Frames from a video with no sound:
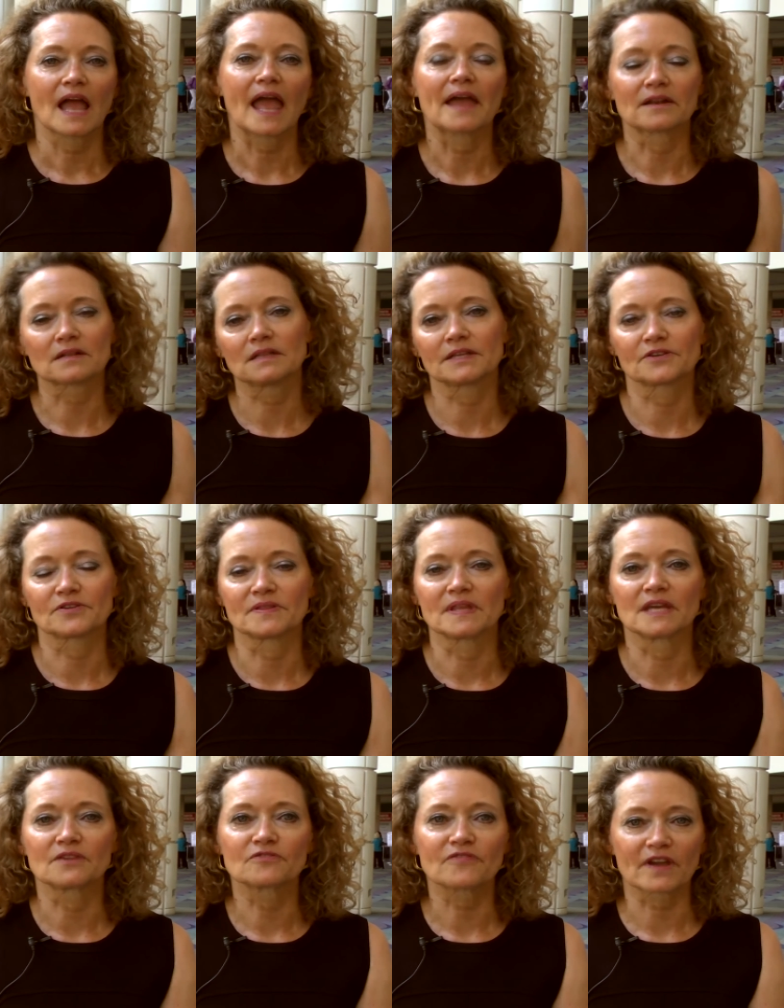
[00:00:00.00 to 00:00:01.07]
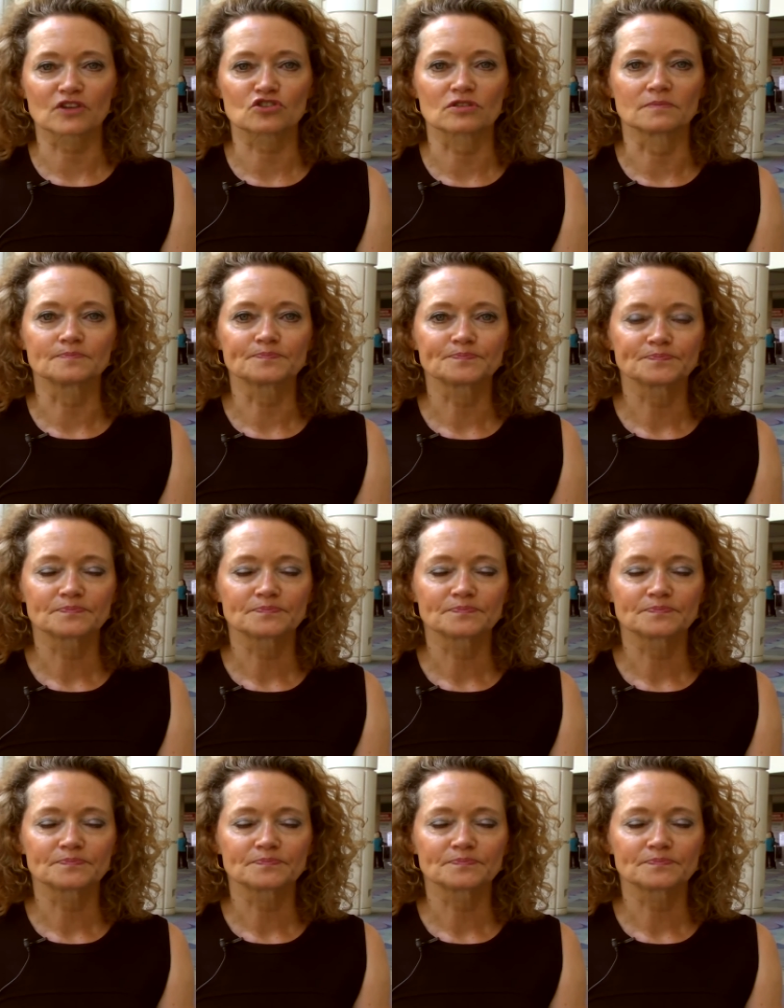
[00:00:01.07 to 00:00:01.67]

and clearing the infection.